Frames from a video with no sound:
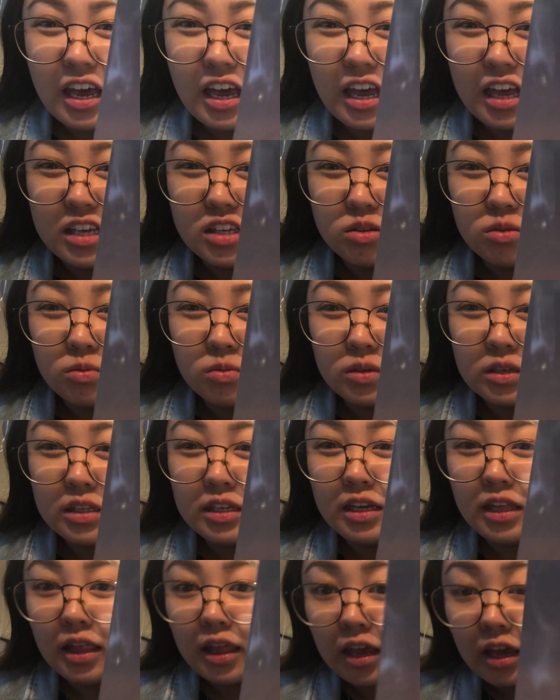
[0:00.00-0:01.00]
It's
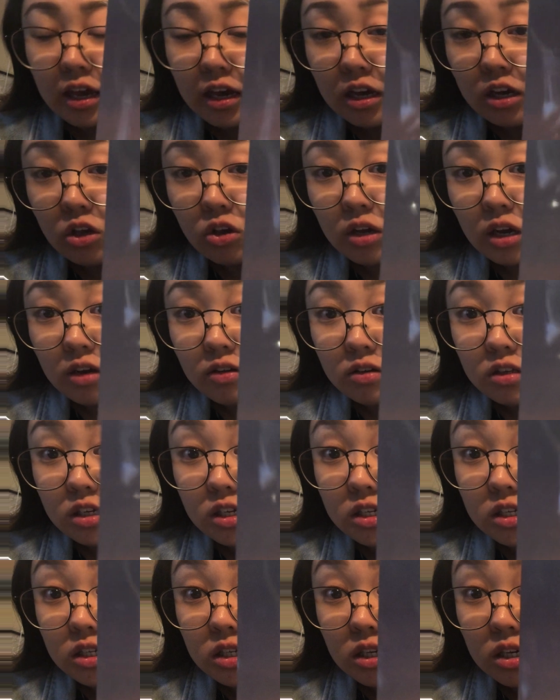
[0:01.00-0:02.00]
really like, you can't
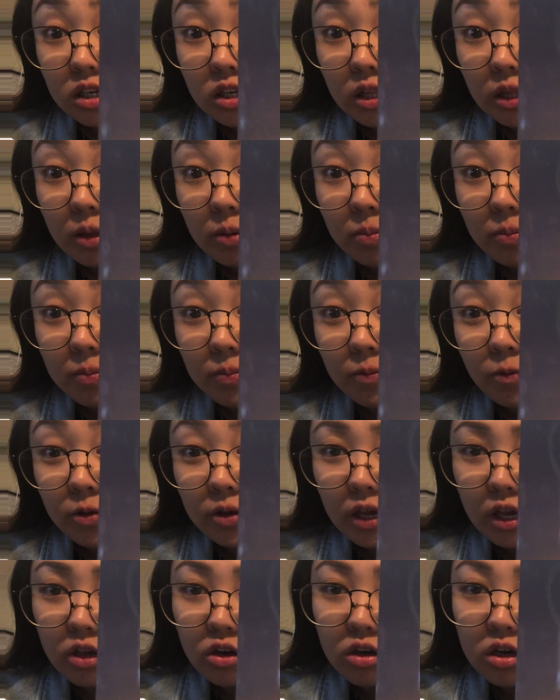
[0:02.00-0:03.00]
really see it. The, well,
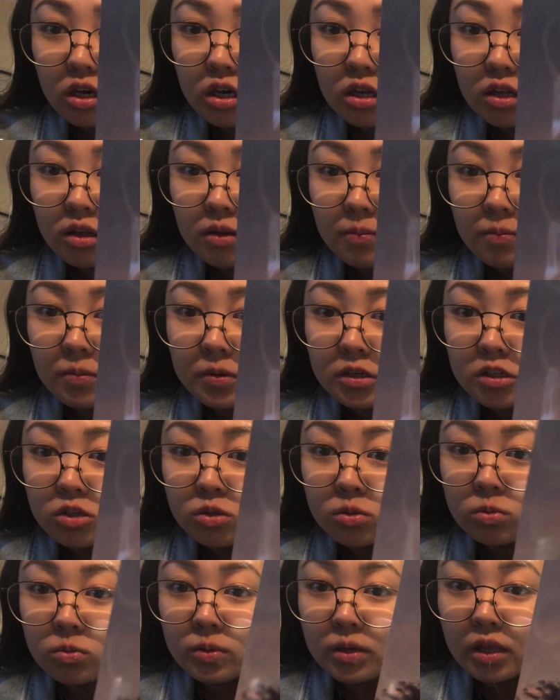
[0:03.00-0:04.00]
yeah, you could, but
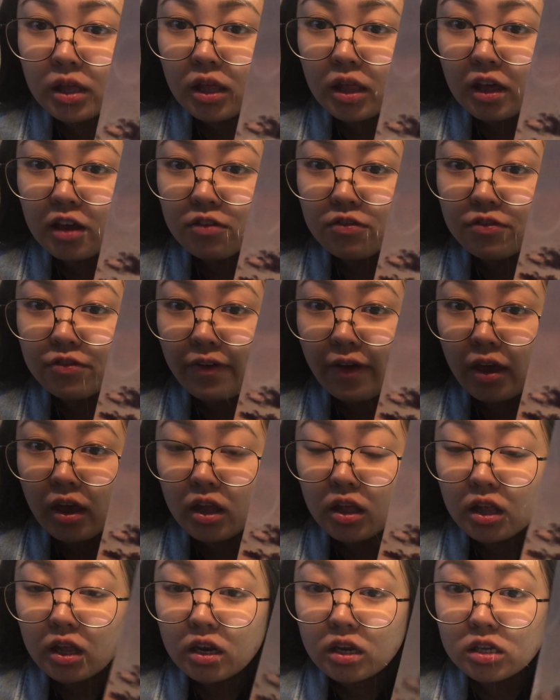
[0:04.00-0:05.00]
it's really like
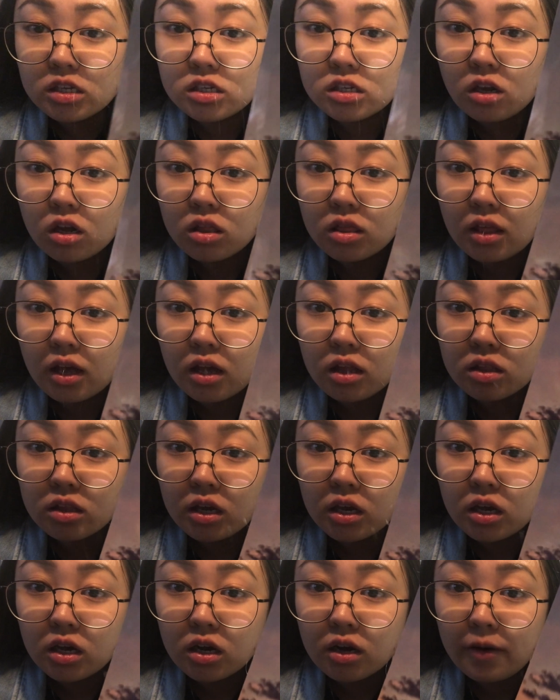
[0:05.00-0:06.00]
faint and it's not that
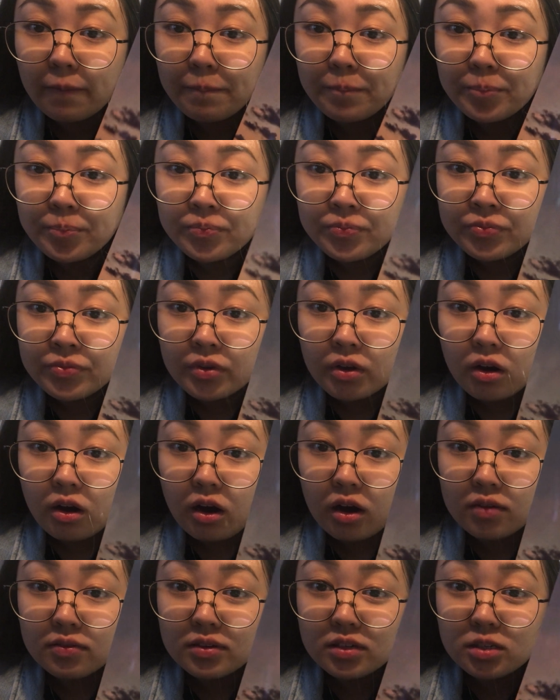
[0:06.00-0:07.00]
like
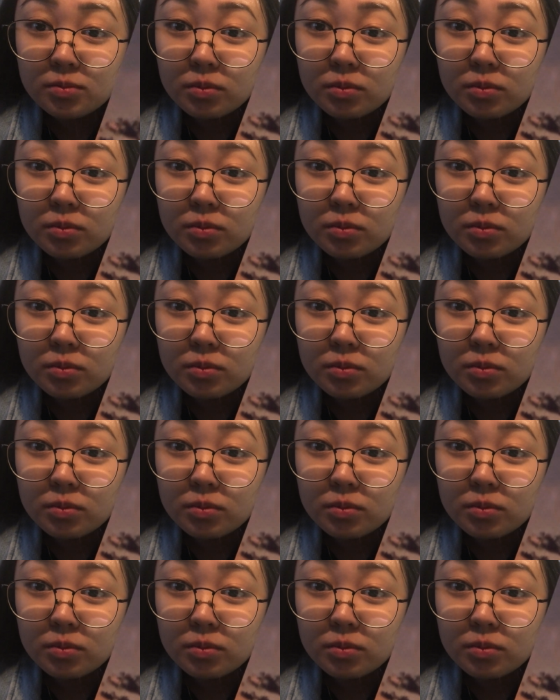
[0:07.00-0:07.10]
obvious,